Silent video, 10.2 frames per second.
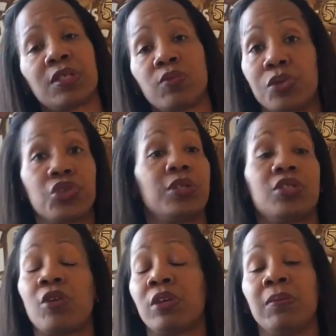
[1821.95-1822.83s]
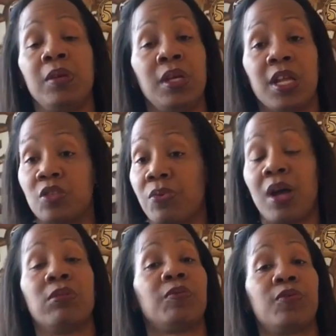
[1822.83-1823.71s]
which could certainly be, that's a
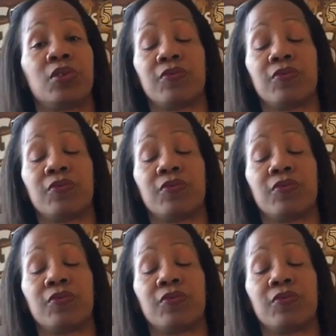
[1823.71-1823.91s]
problem for,